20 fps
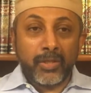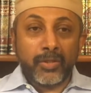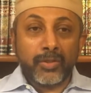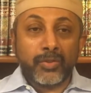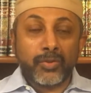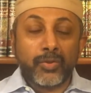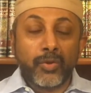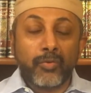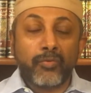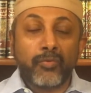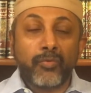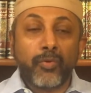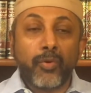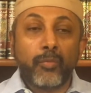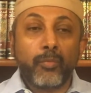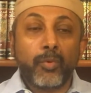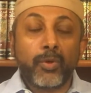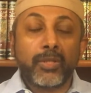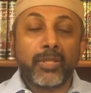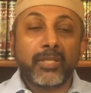So
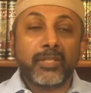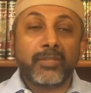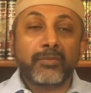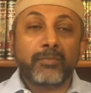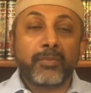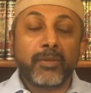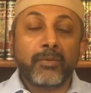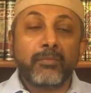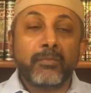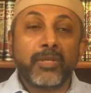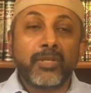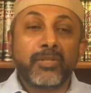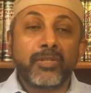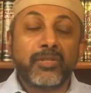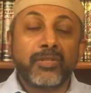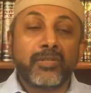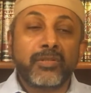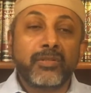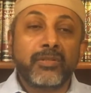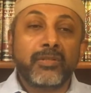from what has been
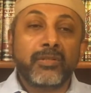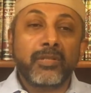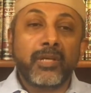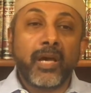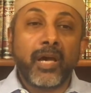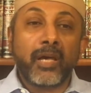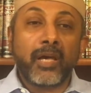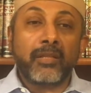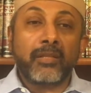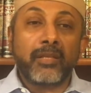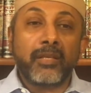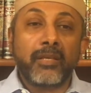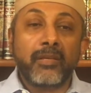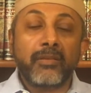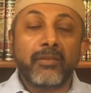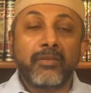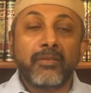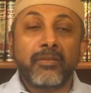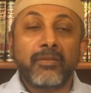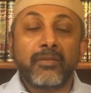mentioned, the
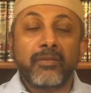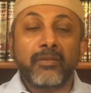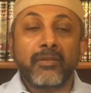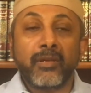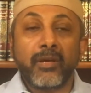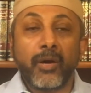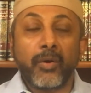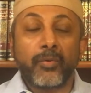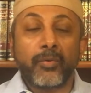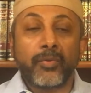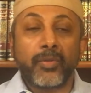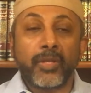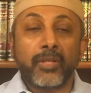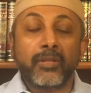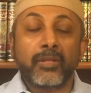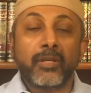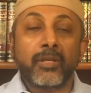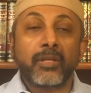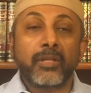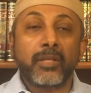hadith
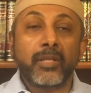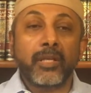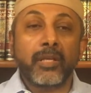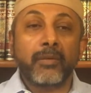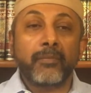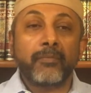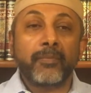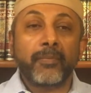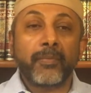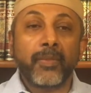authentically,